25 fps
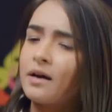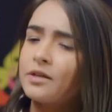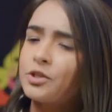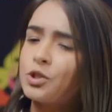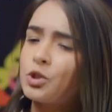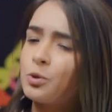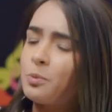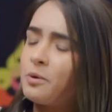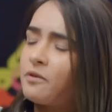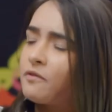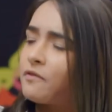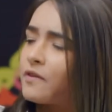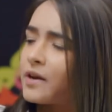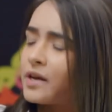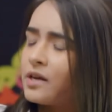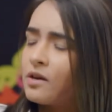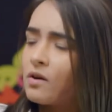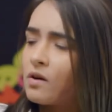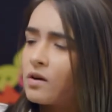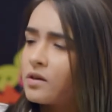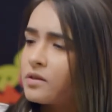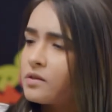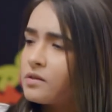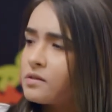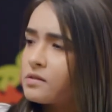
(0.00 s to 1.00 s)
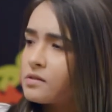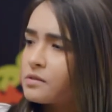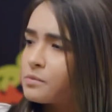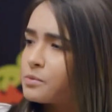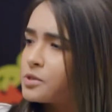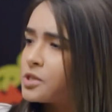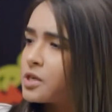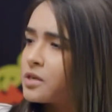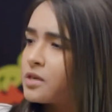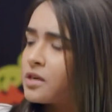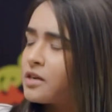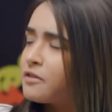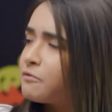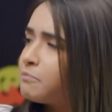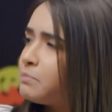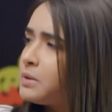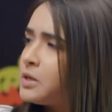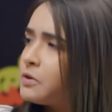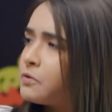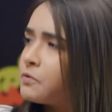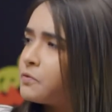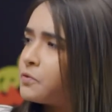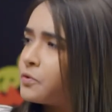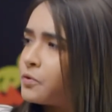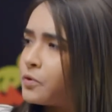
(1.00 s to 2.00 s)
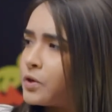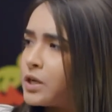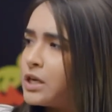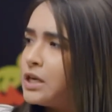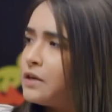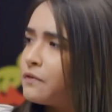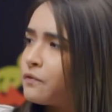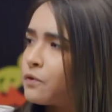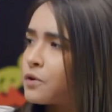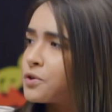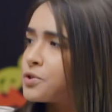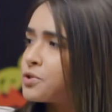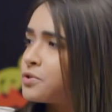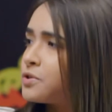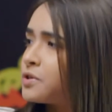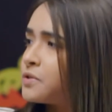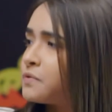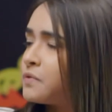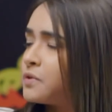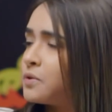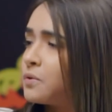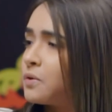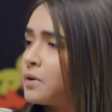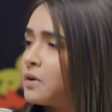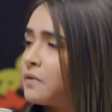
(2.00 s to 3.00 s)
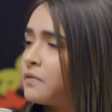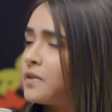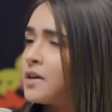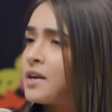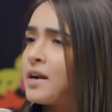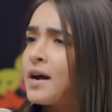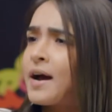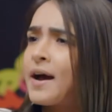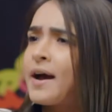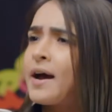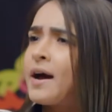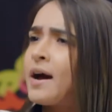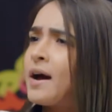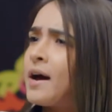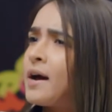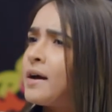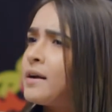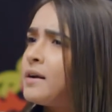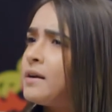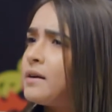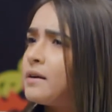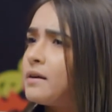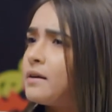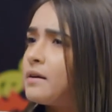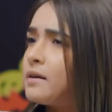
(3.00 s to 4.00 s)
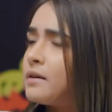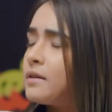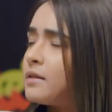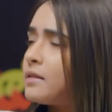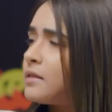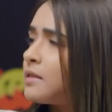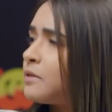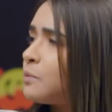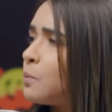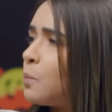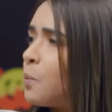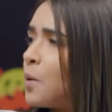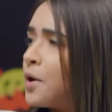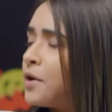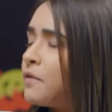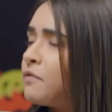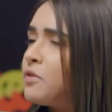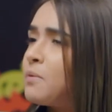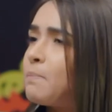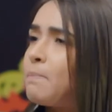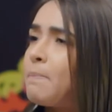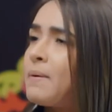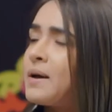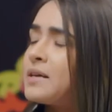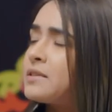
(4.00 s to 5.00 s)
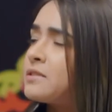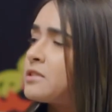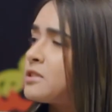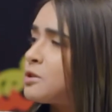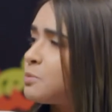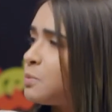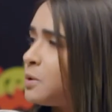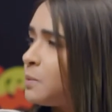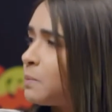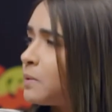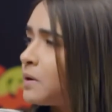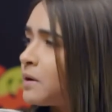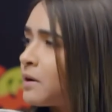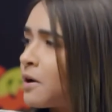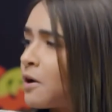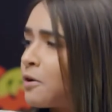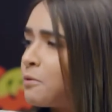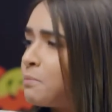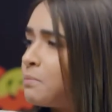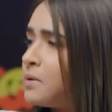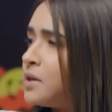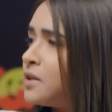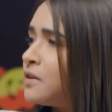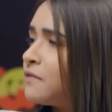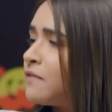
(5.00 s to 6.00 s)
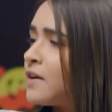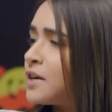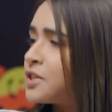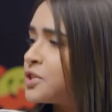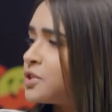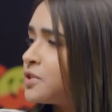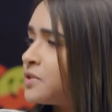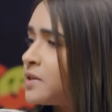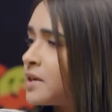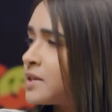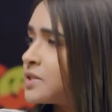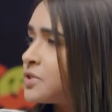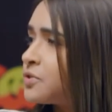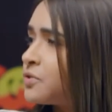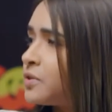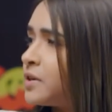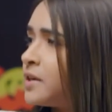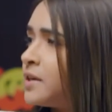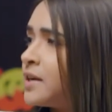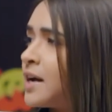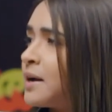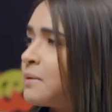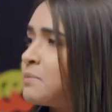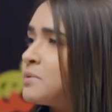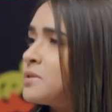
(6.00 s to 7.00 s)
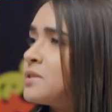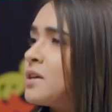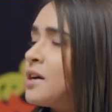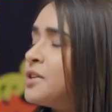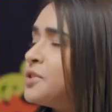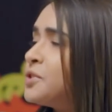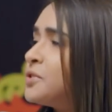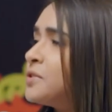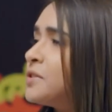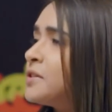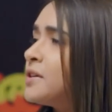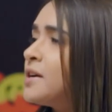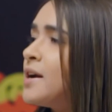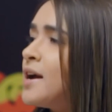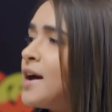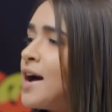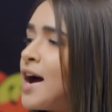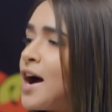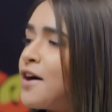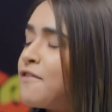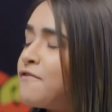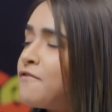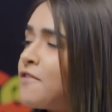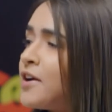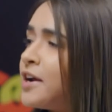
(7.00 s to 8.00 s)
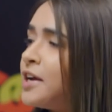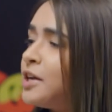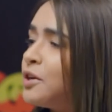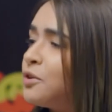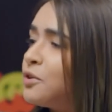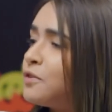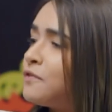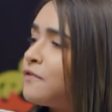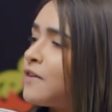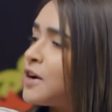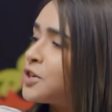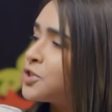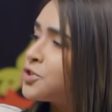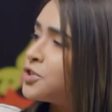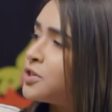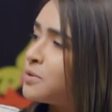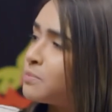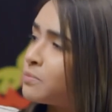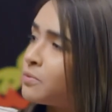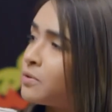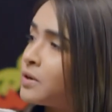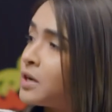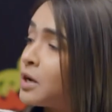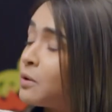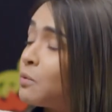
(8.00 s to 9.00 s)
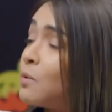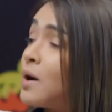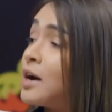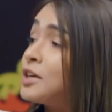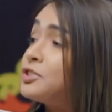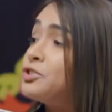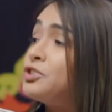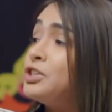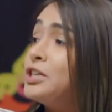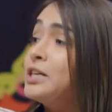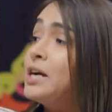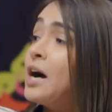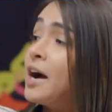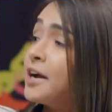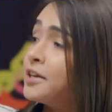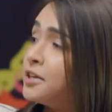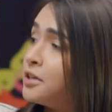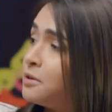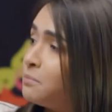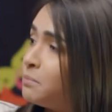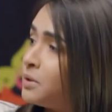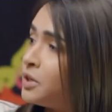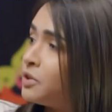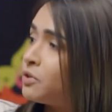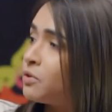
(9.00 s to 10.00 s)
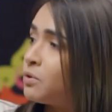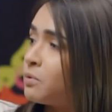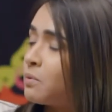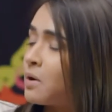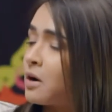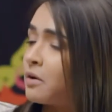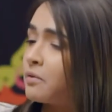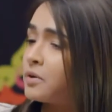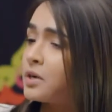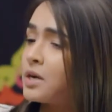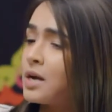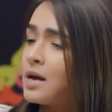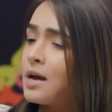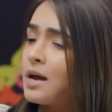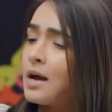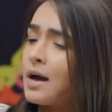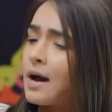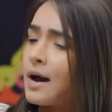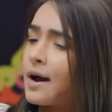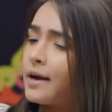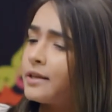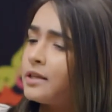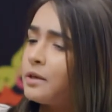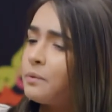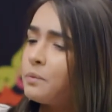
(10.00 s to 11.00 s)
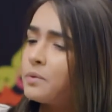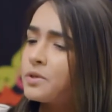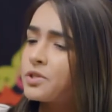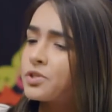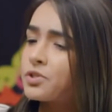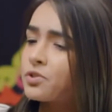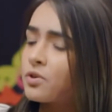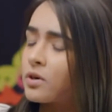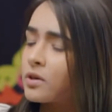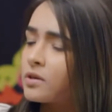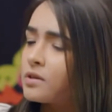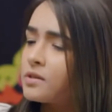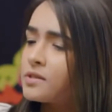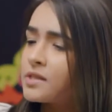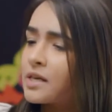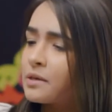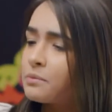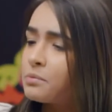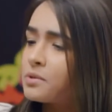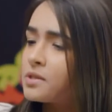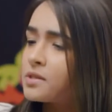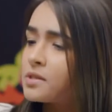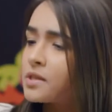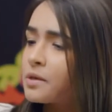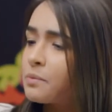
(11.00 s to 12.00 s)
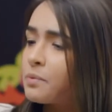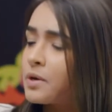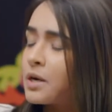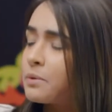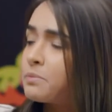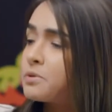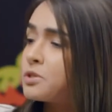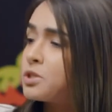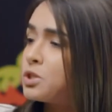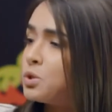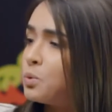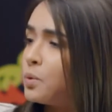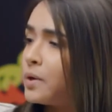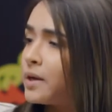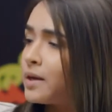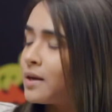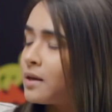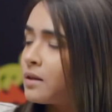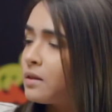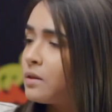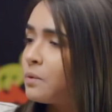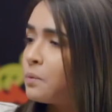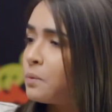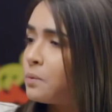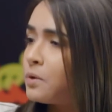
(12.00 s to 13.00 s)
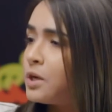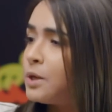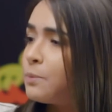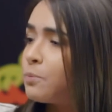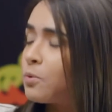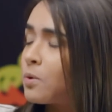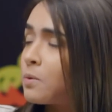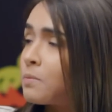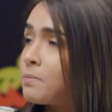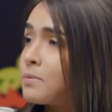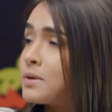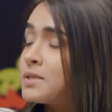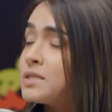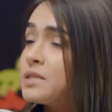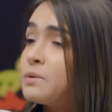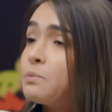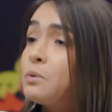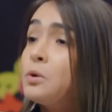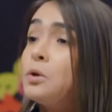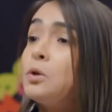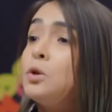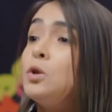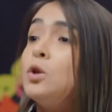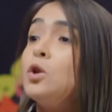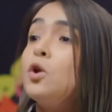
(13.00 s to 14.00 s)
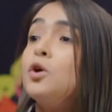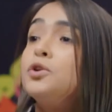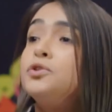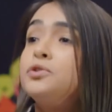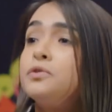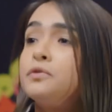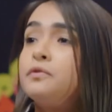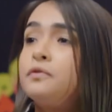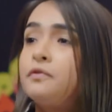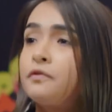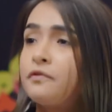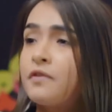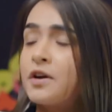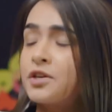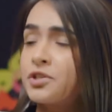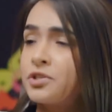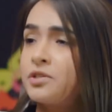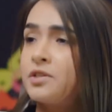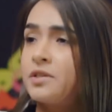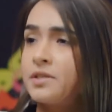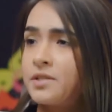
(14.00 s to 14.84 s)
To be very honest, Rinana, I've been really fortunate with all of that. I had one of the best people around me in the fashion industry. I was under a very good fashion umbrella who actually guided me throughout. I think with struggles, I would say when I was doing it, the only problem was there were a lot of fashion